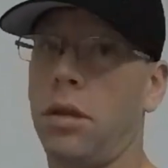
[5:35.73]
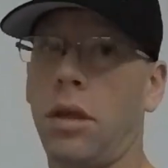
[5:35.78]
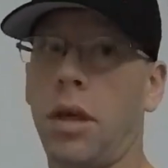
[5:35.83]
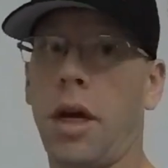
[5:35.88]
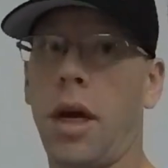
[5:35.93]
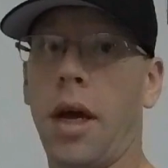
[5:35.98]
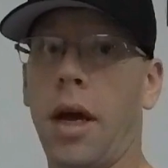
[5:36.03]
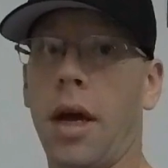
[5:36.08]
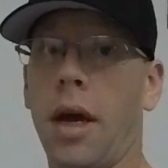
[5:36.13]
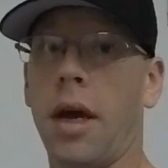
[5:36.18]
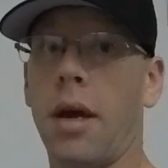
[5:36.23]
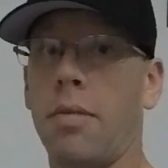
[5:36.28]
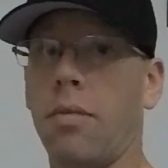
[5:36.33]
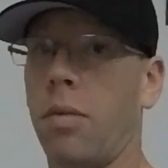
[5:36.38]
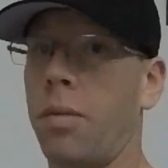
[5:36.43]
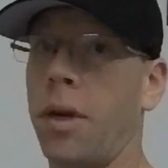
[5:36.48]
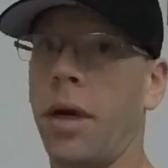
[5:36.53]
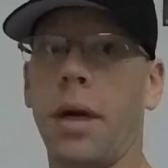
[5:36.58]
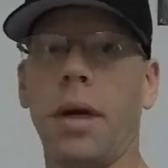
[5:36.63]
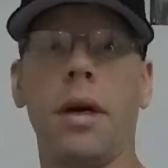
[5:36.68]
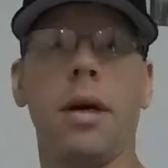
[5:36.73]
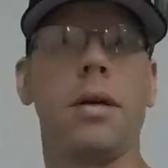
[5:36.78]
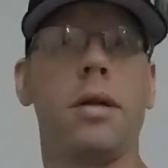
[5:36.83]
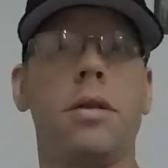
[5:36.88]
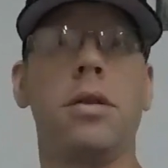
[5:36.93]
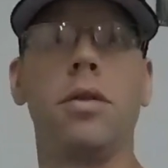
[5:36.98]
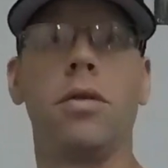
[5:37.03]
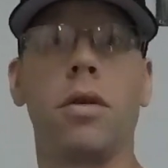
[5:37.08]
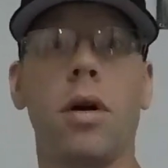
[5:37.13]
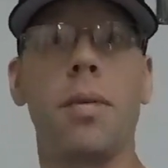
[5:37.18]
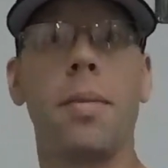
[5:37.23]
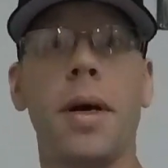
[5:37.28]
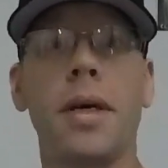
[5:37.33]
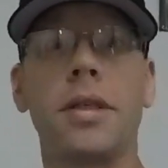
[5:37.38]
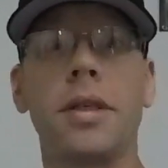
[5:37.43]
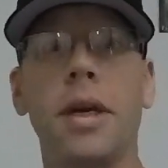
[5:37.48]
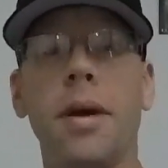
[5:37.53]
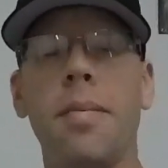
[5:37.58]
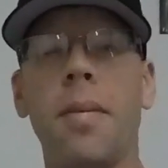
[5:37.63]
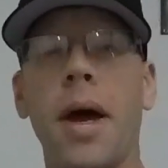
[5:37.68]
and we'll be doing our
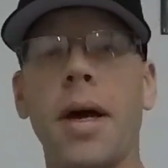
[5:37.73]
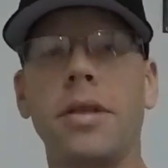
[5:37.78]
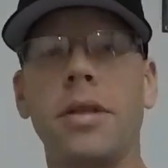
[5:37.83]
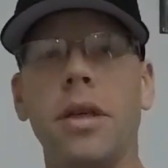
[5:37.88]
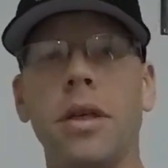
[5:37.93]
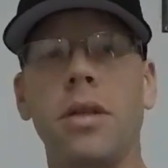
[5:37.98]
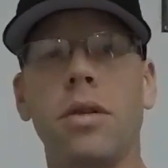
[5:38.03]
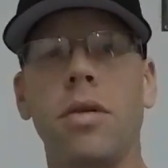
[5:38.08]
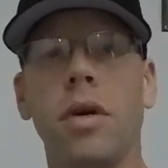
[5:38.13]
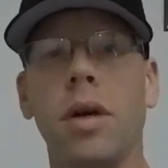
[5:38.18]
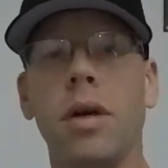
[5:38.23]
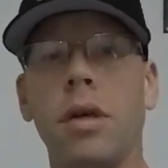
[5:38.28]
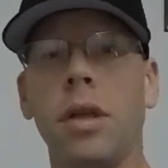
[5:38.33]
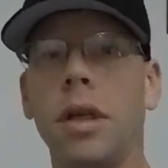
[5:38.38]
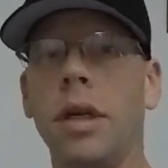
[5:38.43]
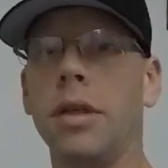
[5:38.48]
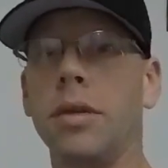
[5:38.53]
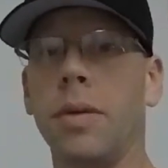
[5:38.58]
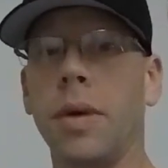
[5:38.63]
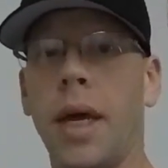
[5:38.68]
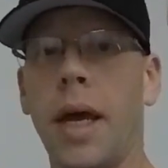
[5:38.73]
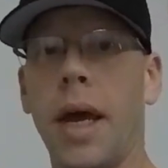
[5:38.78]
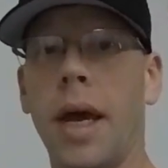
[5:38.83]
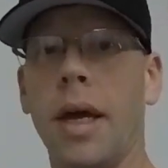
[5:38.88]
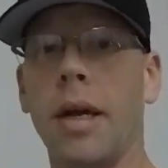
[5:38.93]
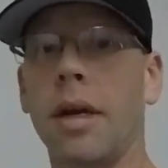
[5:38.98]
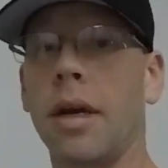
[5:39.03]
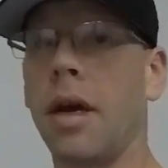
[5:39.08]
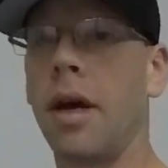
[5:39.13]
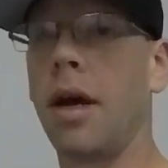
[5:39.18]
best to get back to you as quickly as we can.